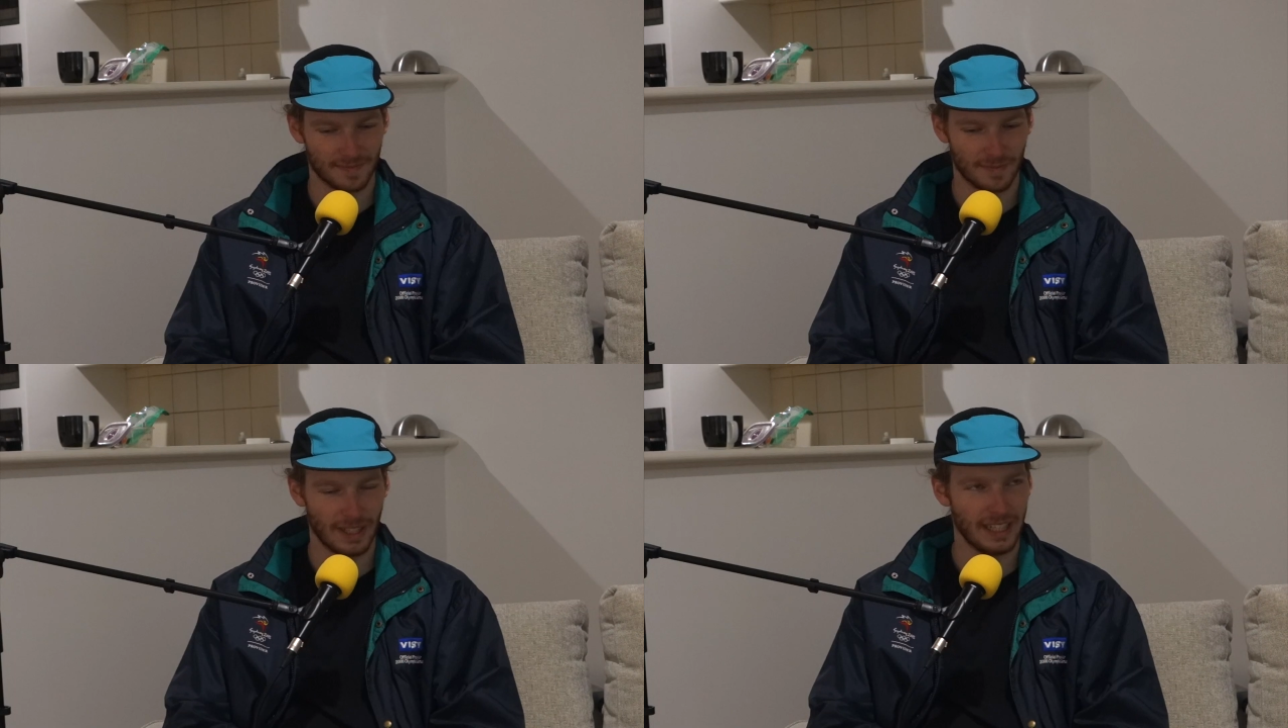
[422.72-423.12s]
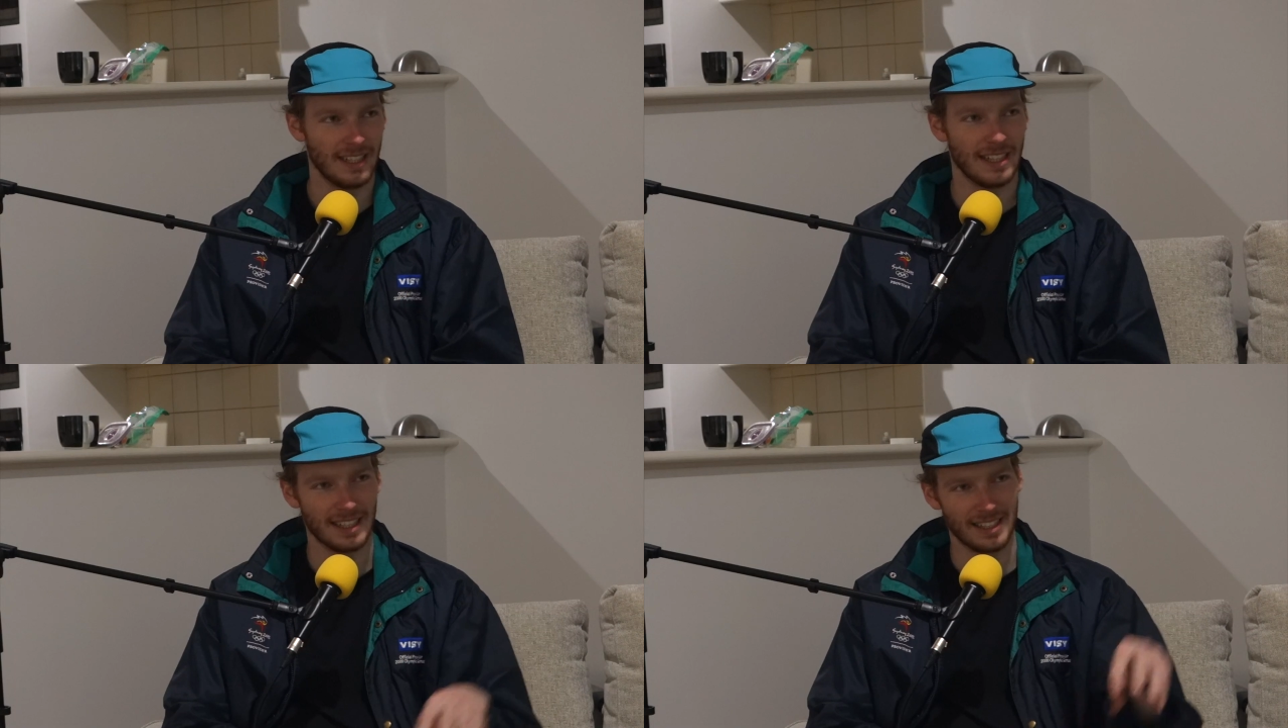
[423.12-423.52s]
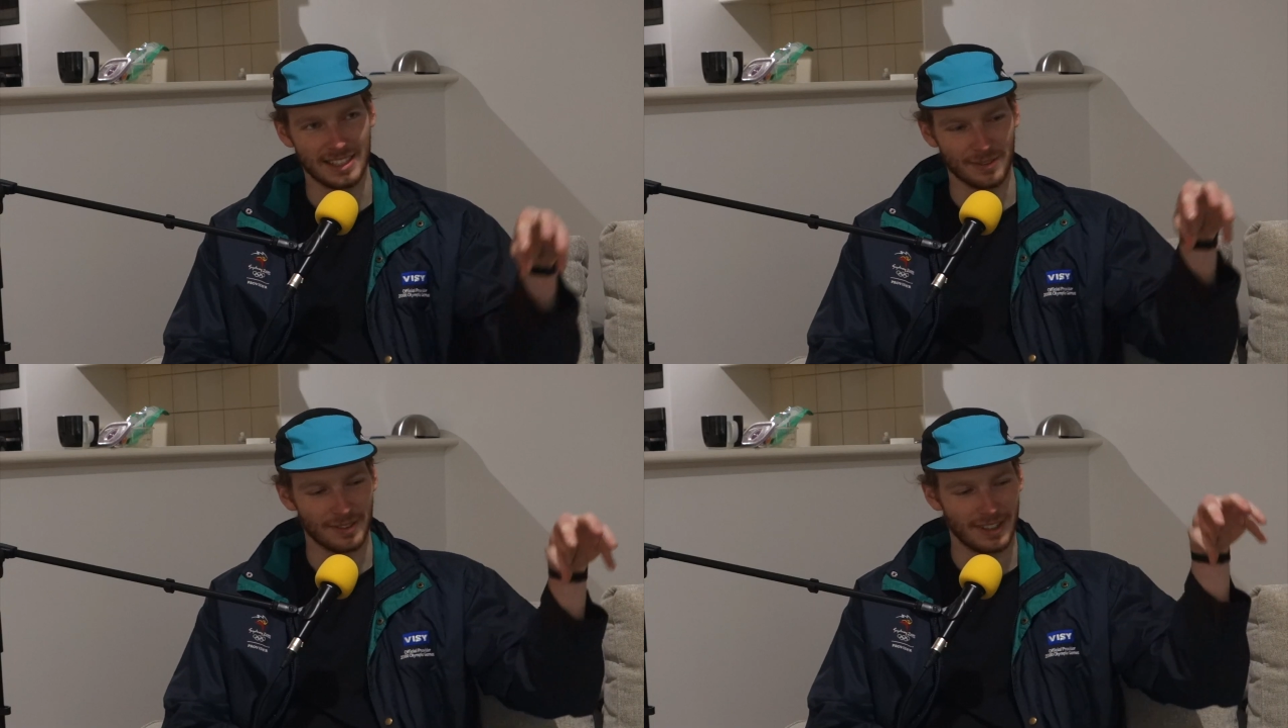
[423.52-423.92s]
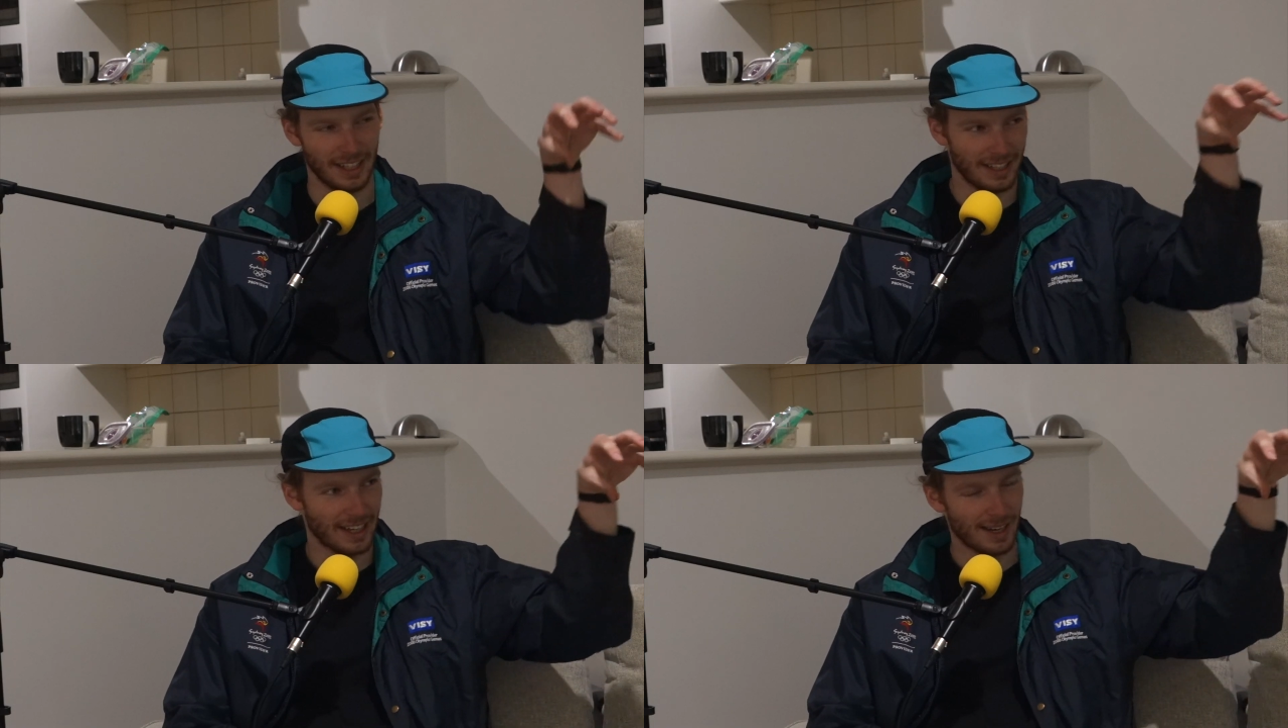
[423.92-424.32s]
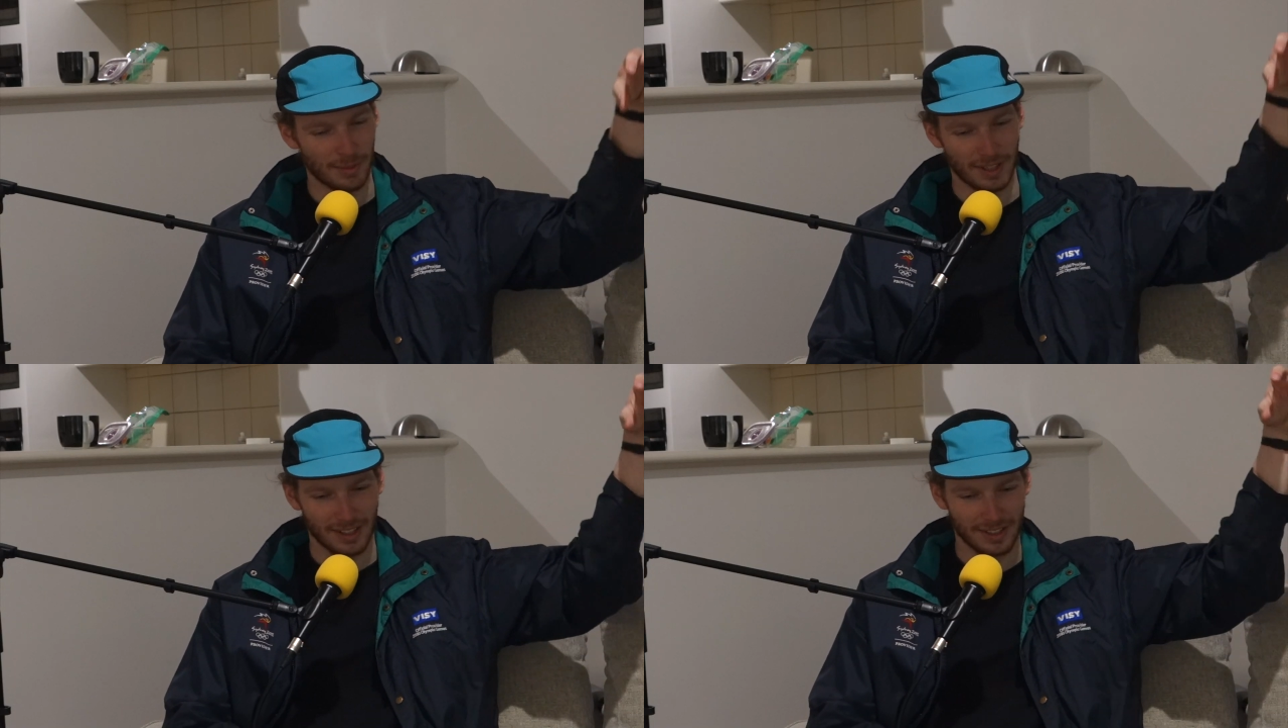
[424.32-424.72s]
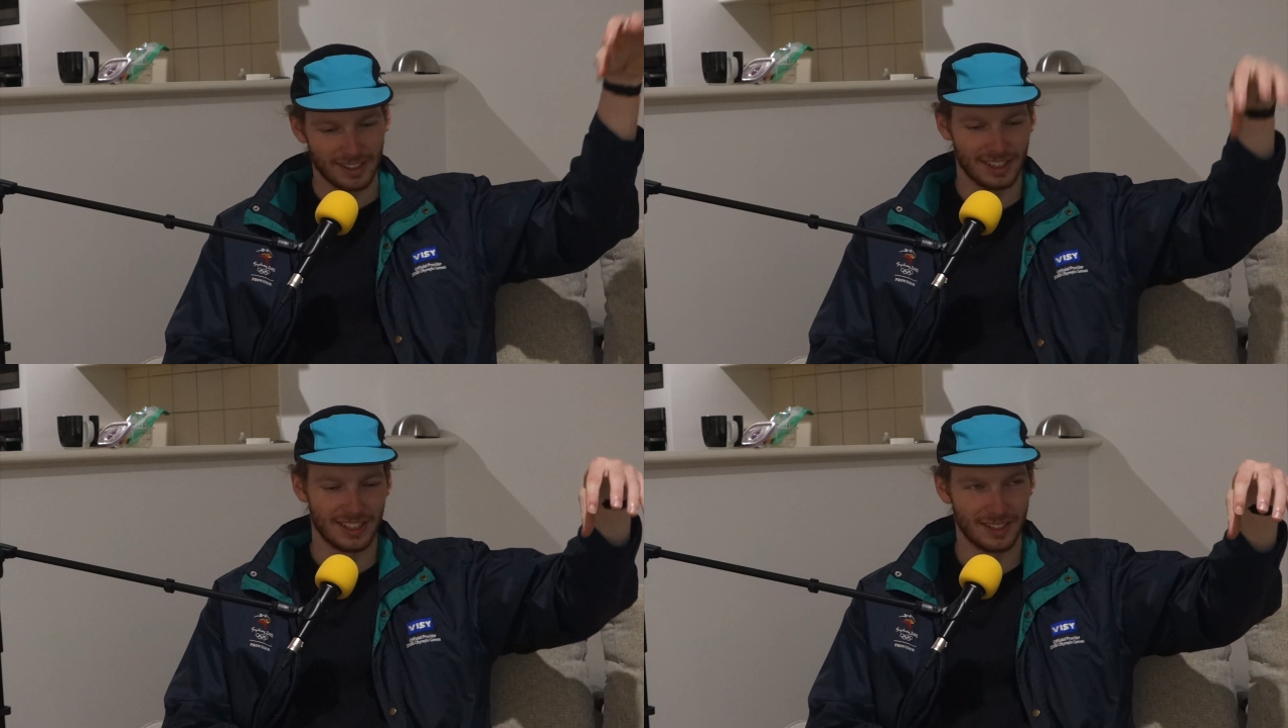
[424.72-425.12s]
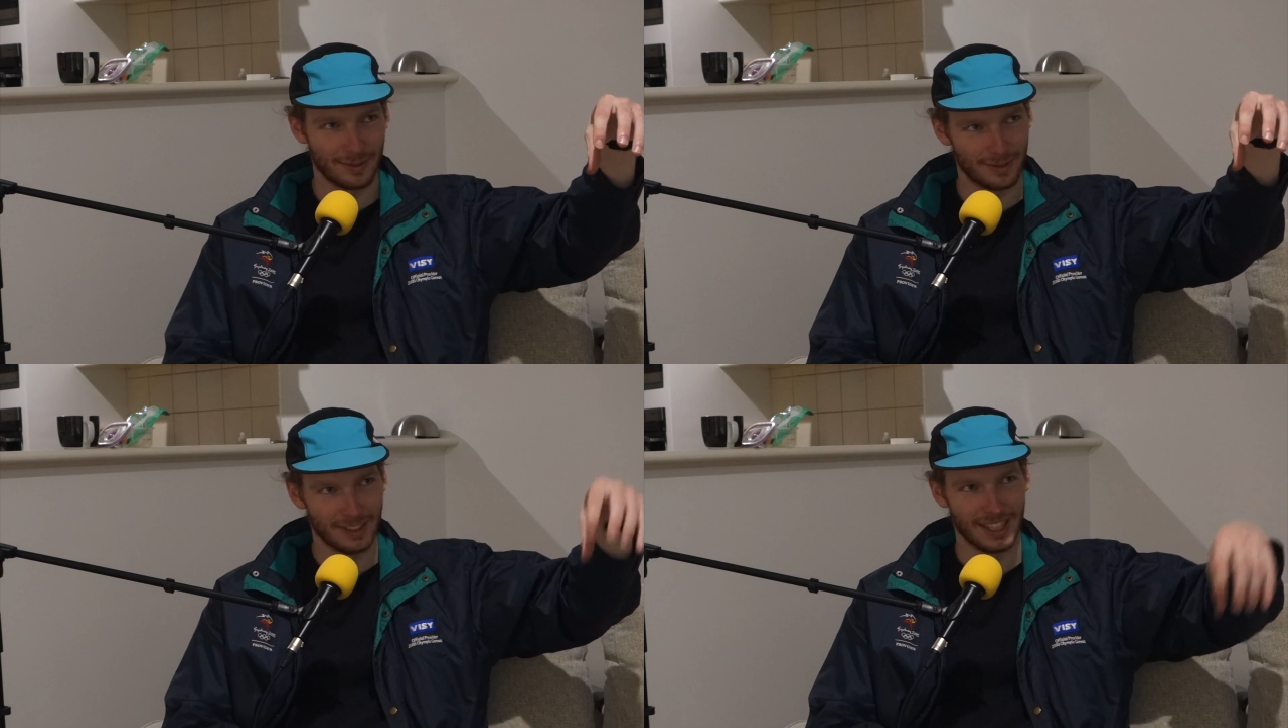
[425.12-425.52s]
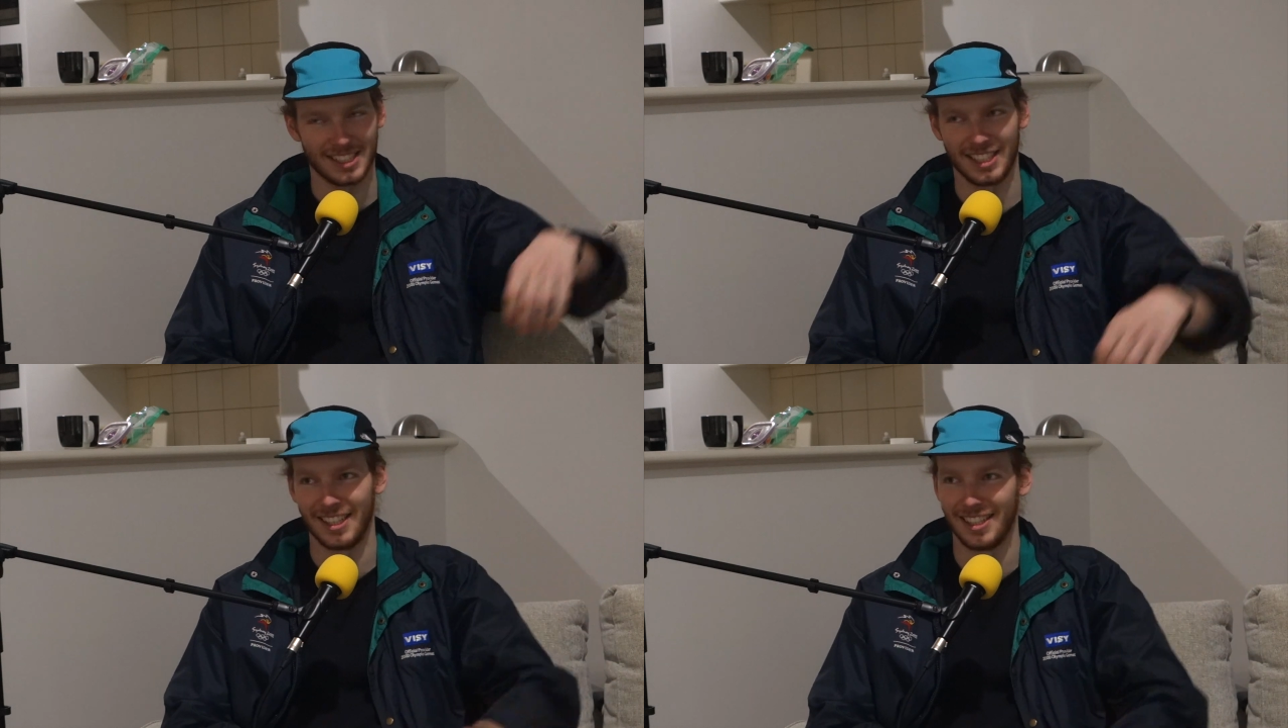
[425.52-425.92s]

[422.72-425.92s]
We need like another camera just of Lexi.